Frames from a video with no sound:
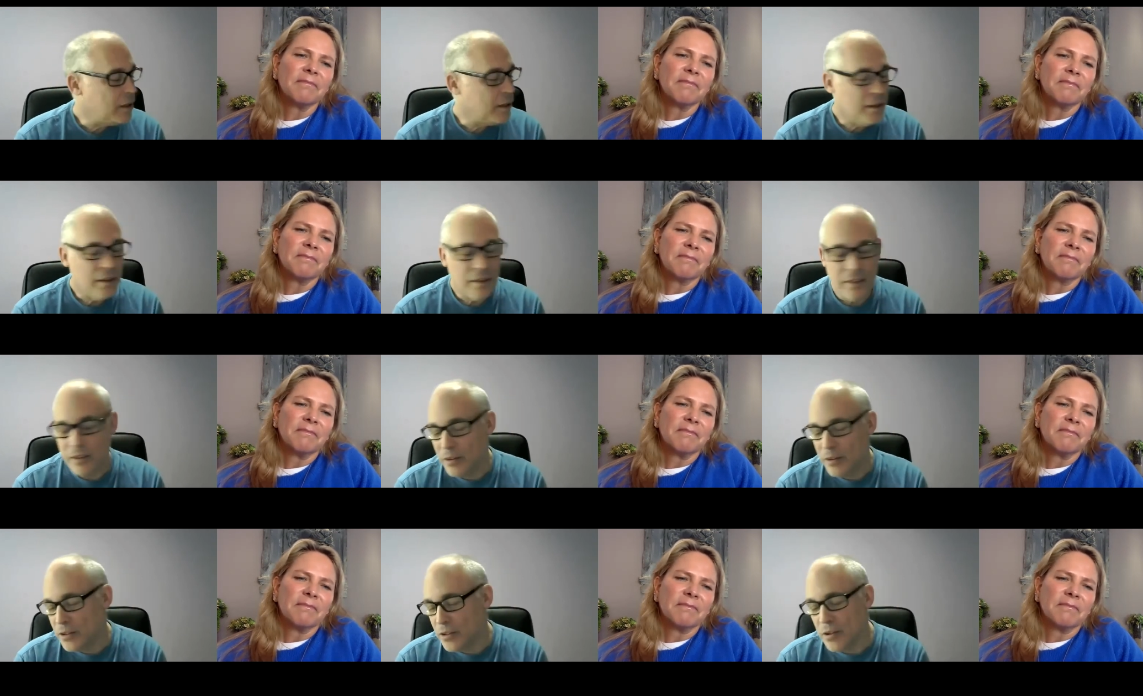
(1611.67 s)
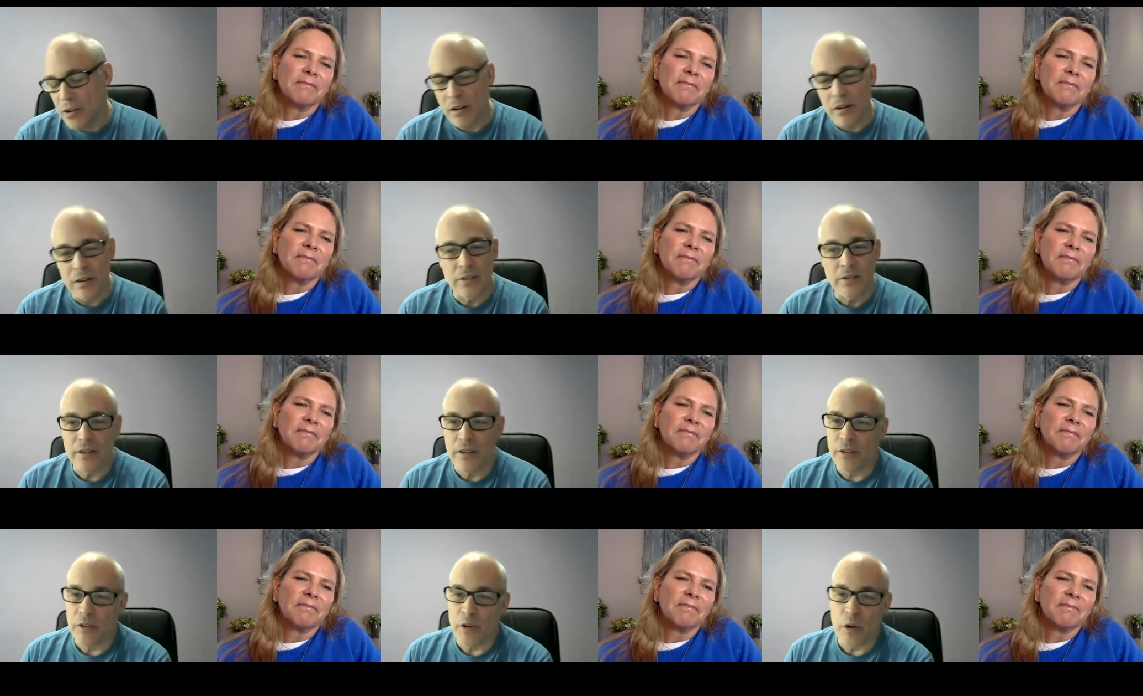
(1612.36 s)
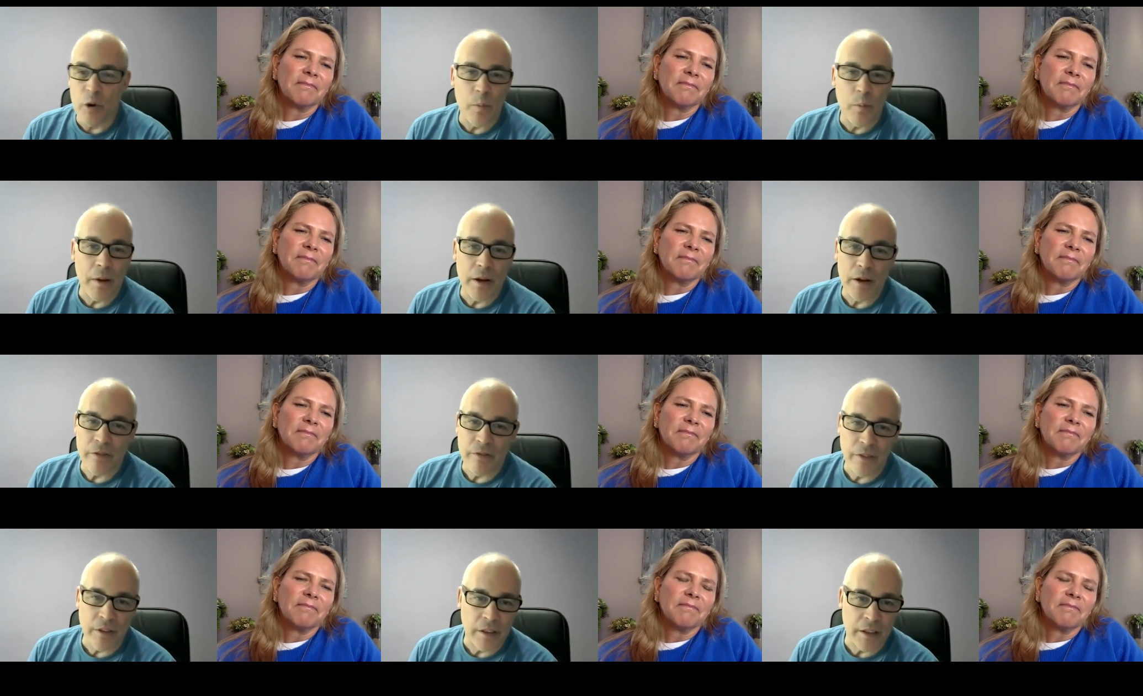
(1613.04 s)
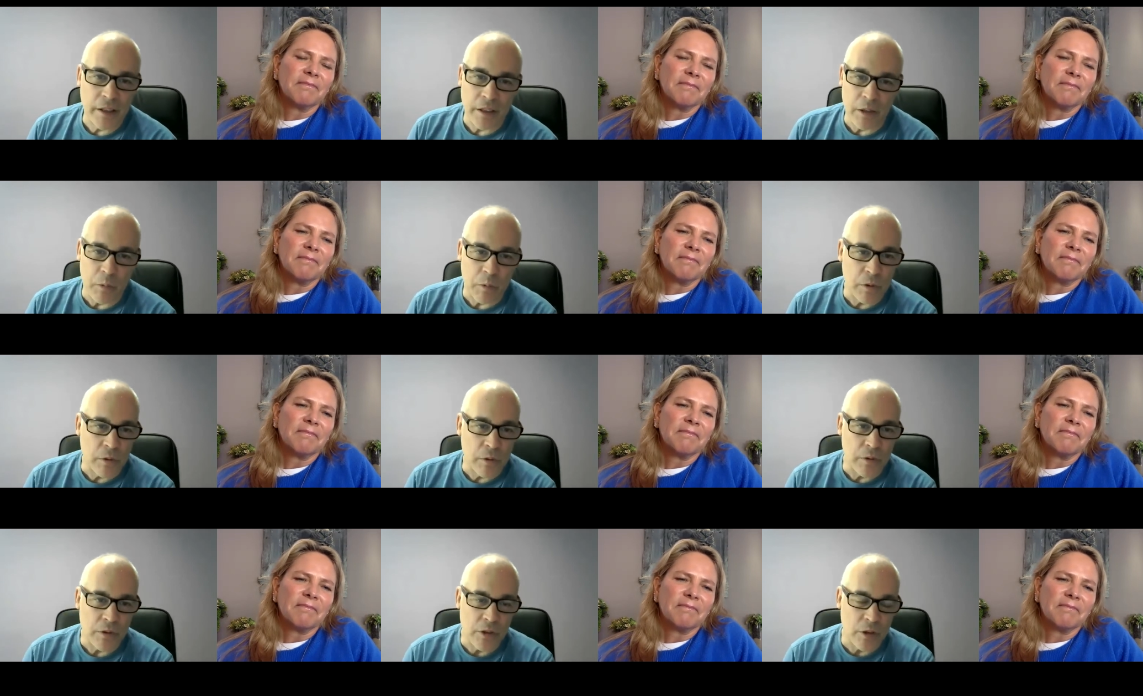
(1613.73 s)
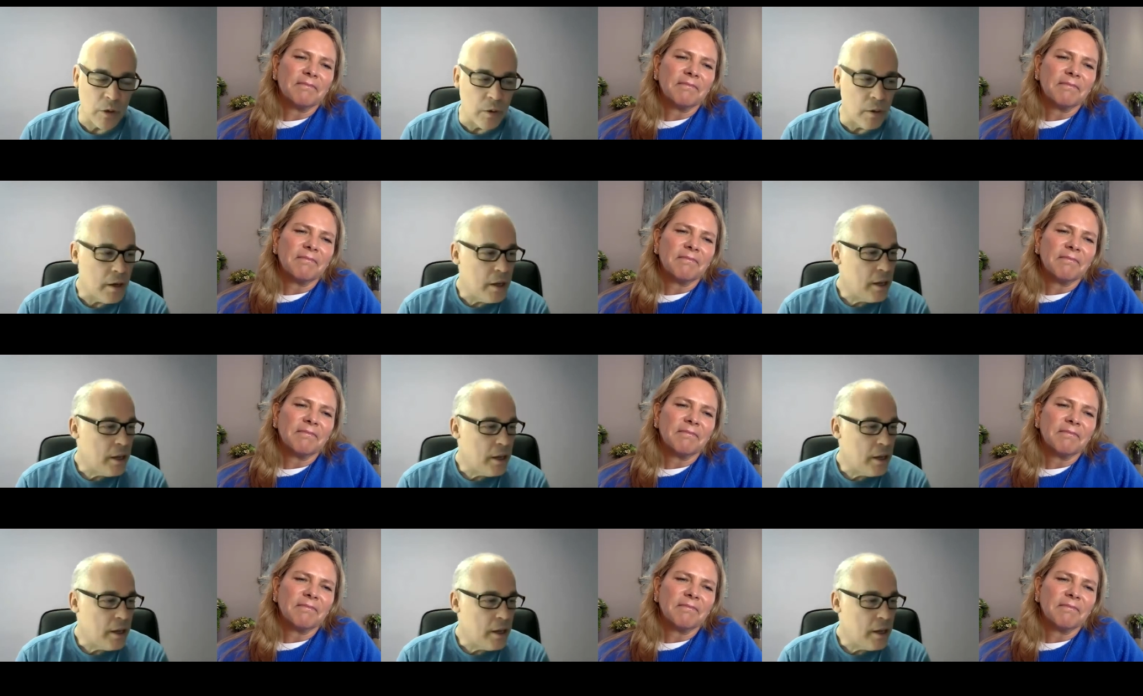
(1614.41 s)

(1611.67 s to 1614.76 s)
Speaker 1: there is honestly no better feeling in the world so